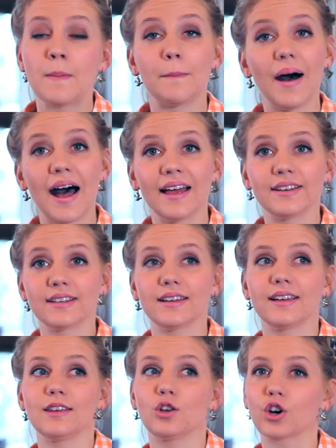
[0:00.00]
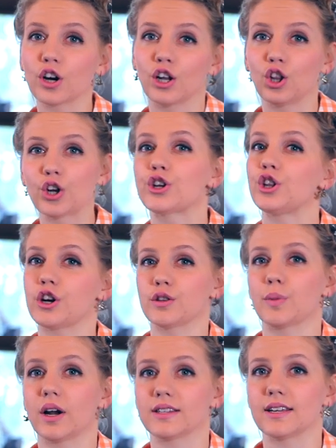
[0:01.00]
but you're going to learn along
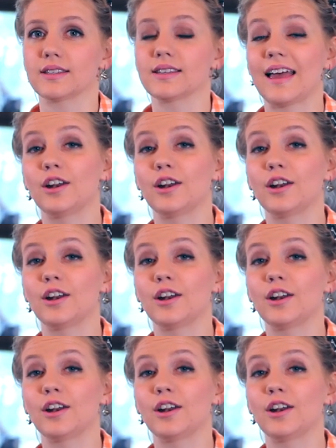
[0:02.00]
the process.